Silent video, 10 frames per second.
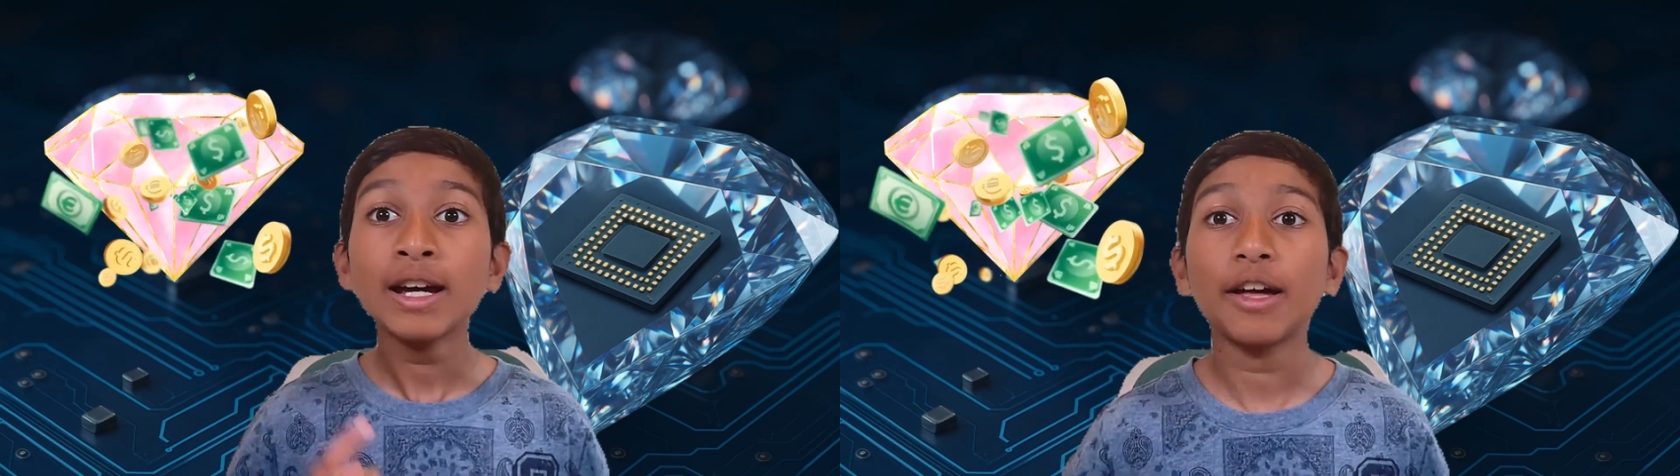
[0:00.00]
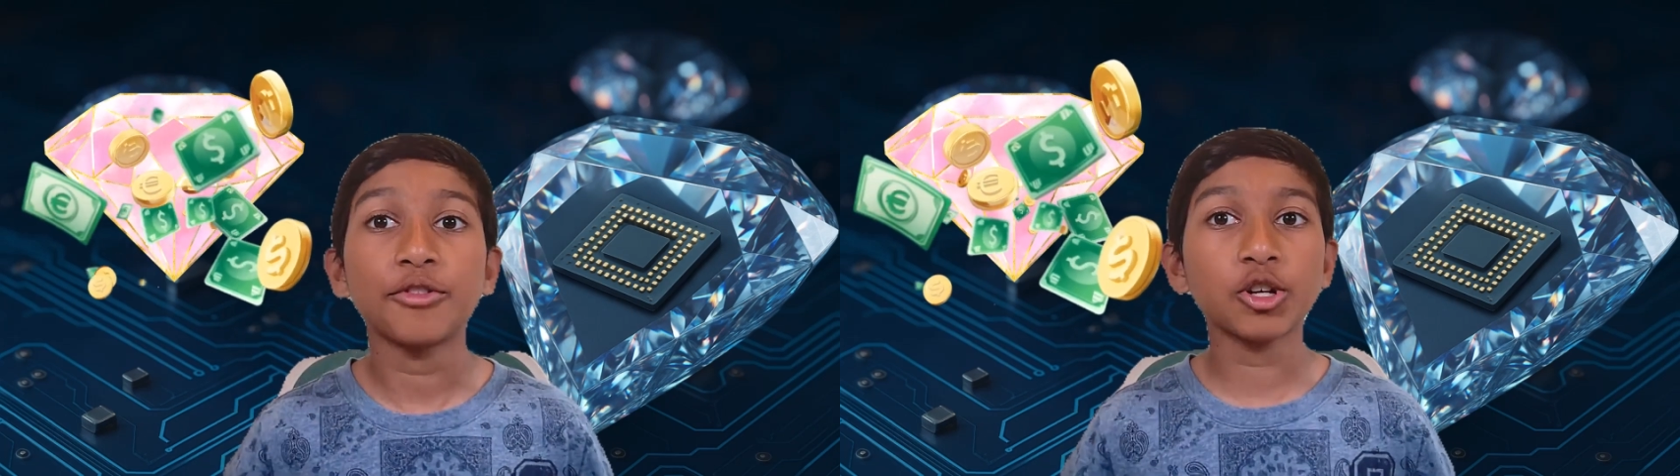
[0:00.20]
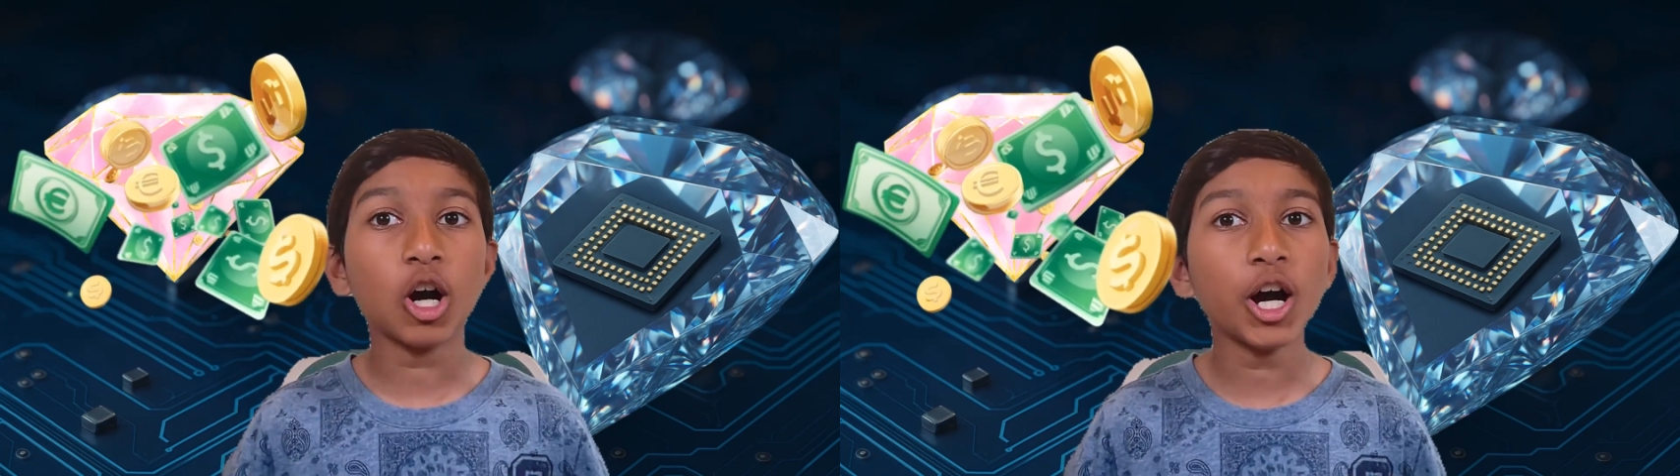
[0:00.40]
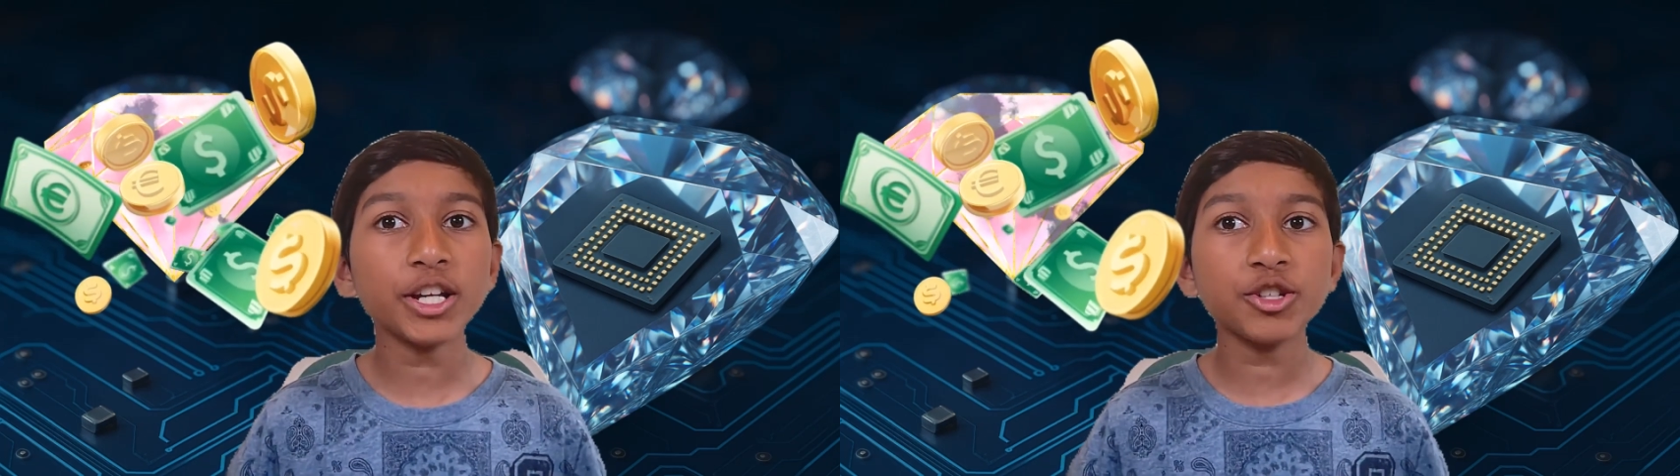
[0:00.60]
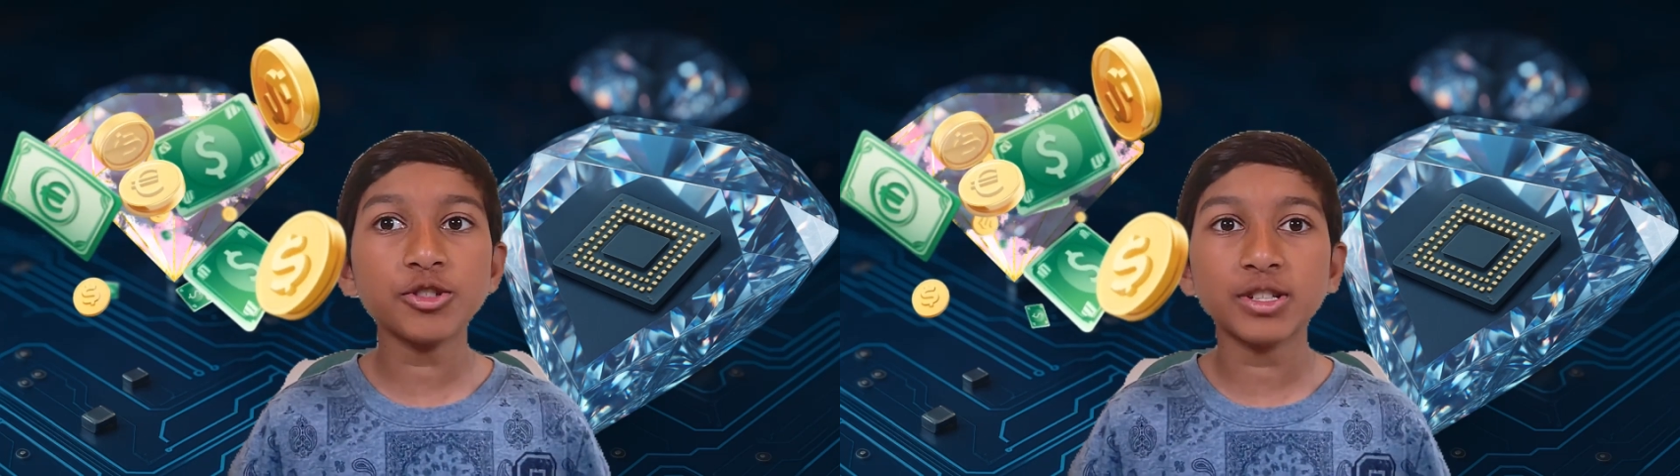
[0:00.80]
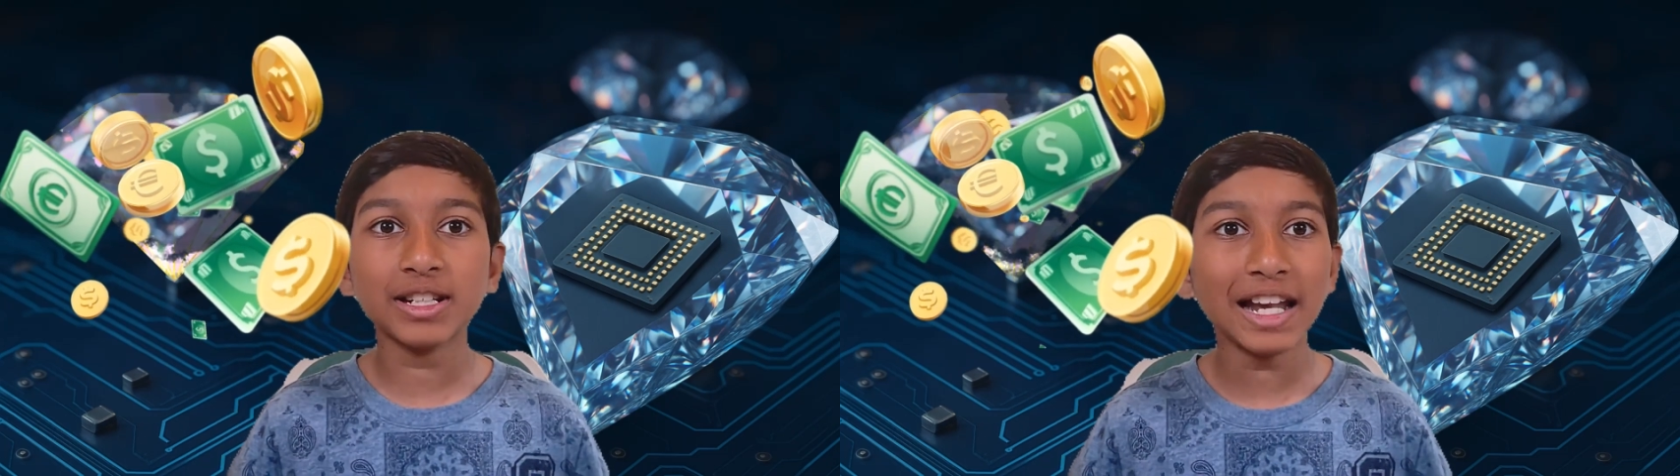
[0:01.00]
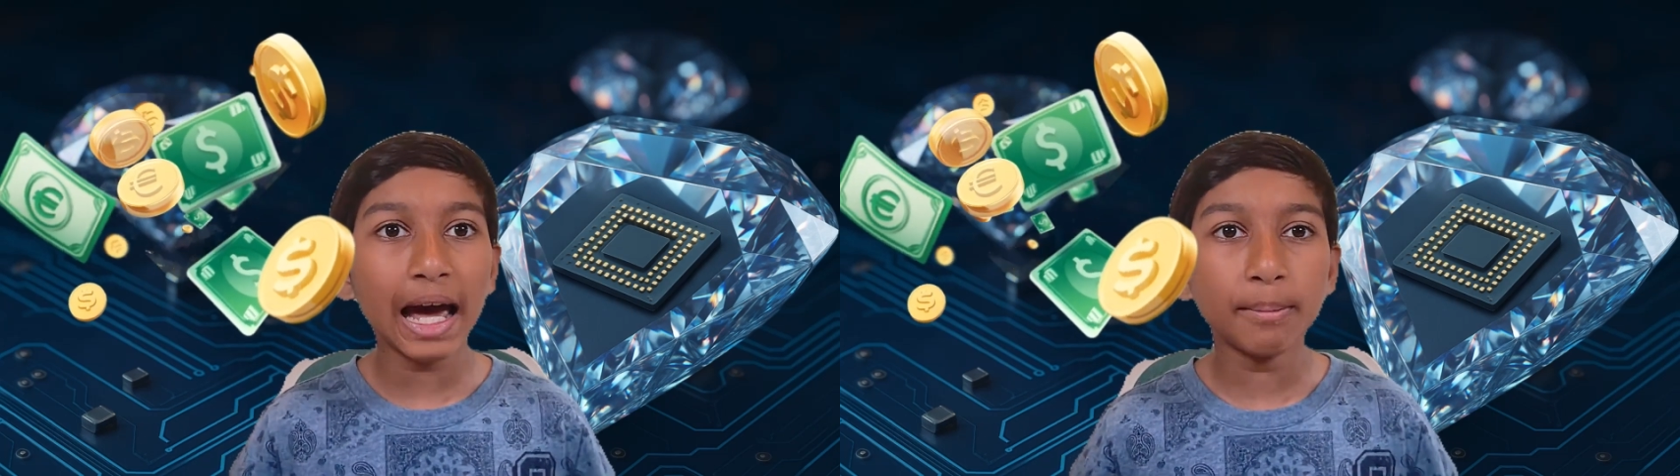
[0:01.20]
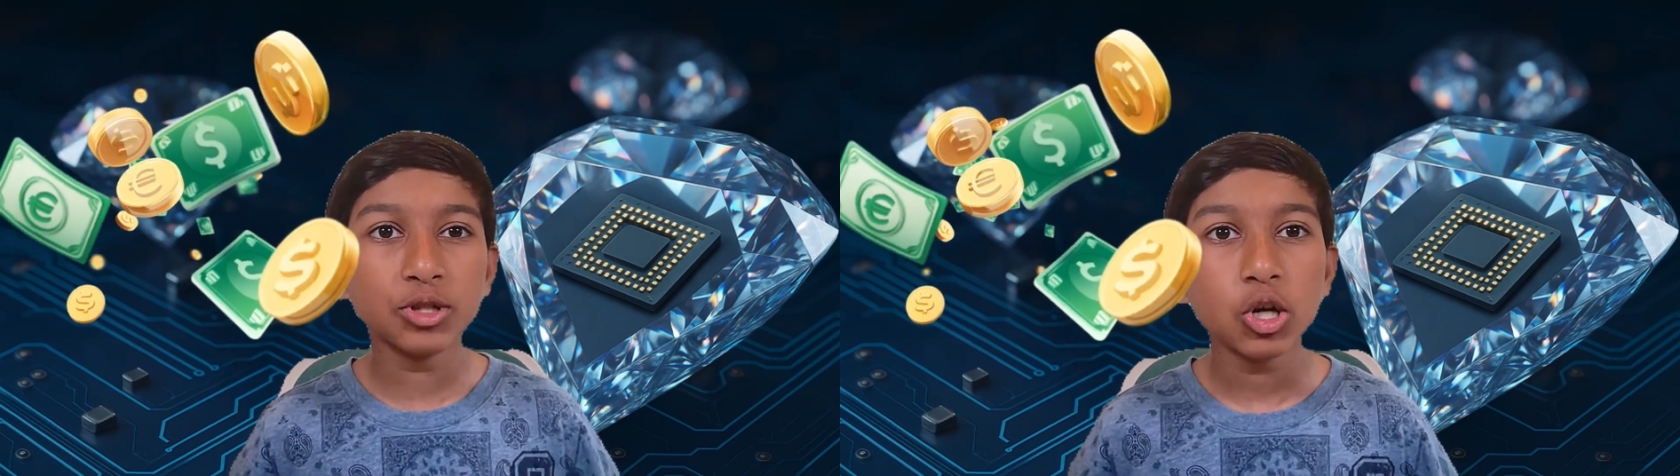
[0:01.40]
and the kind used in
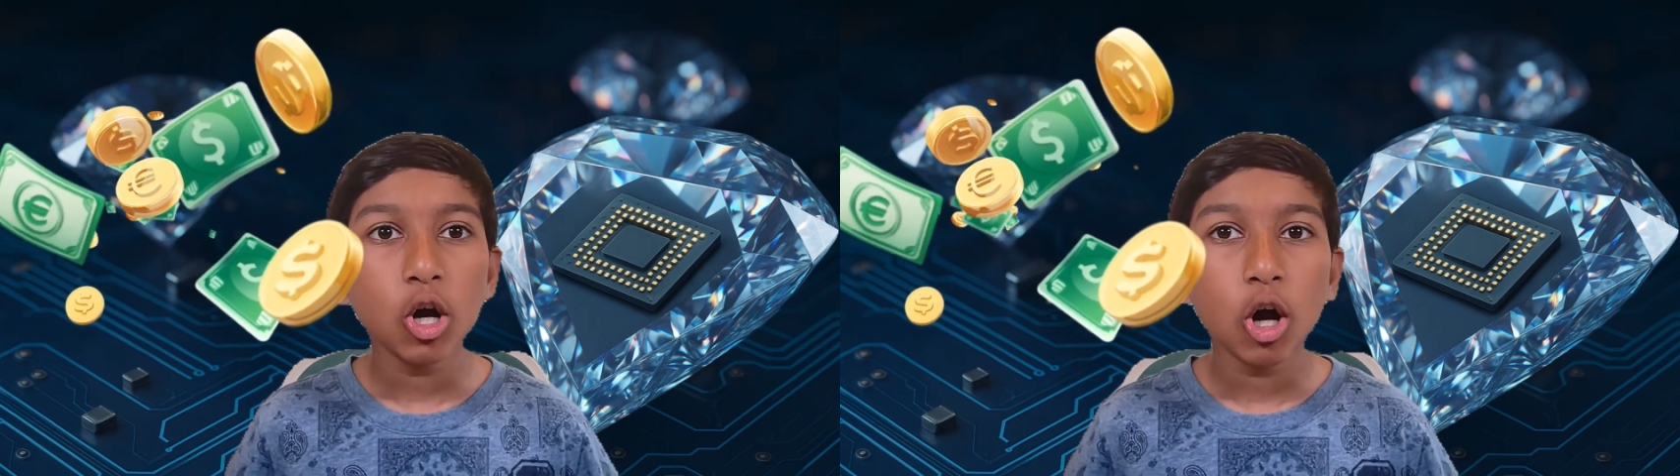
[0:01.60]
labs